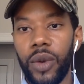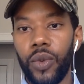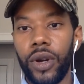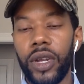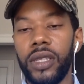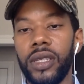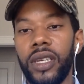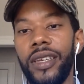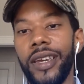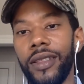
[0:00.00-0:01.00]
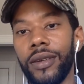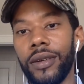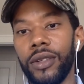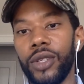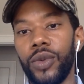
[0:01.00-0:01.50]
and working
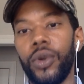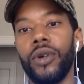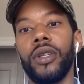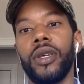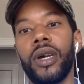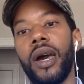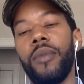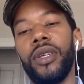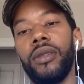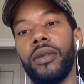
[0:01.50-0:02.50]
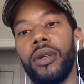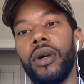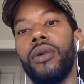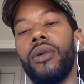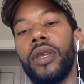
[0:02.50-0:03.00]
together toward a common
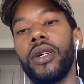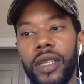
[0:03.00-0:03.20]
goal.